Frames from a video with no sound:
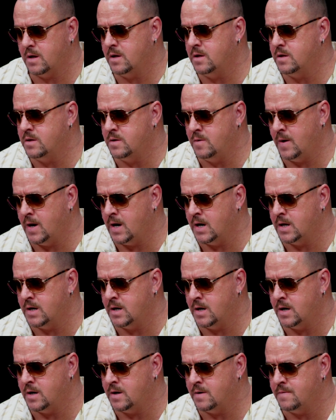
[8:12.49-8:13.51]
You had
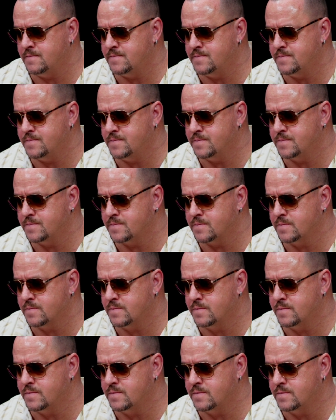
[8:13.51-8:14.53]

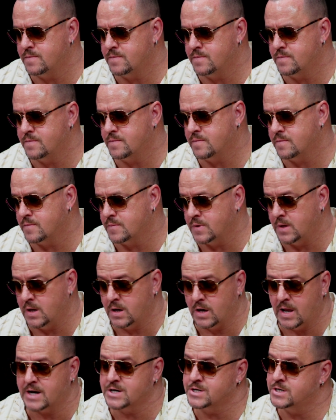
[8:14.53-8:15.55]
the
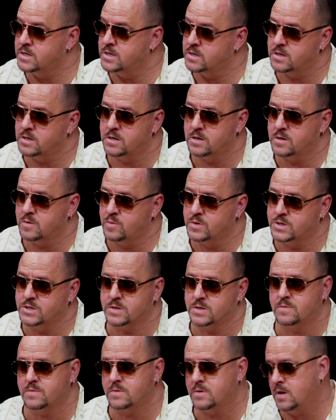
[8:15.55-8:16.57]
election, which
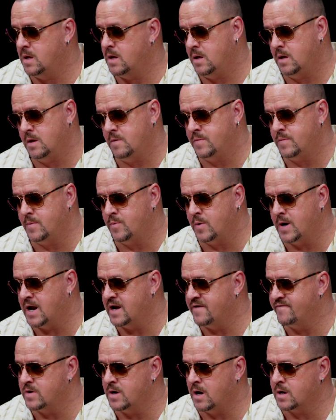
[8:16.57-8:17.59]
people got
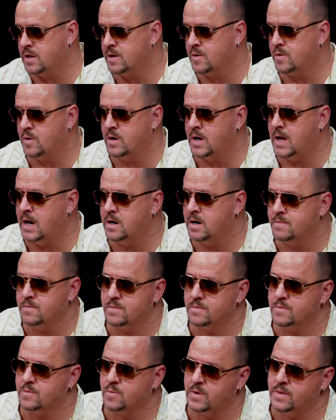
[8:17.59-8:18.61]
even uglier online
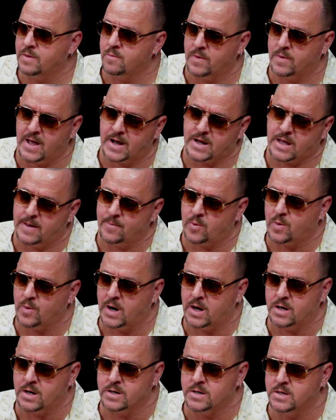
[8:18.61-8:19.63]
when that came
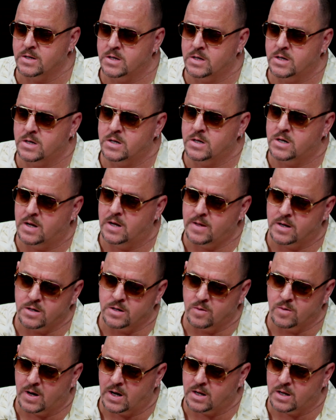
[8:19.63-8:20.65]
around, and then you
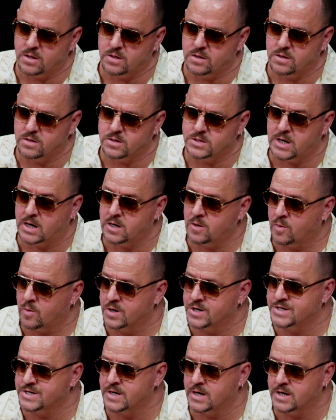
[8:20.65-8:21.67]
had January
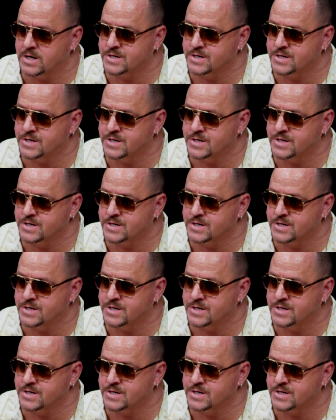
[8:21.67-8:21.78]
6th.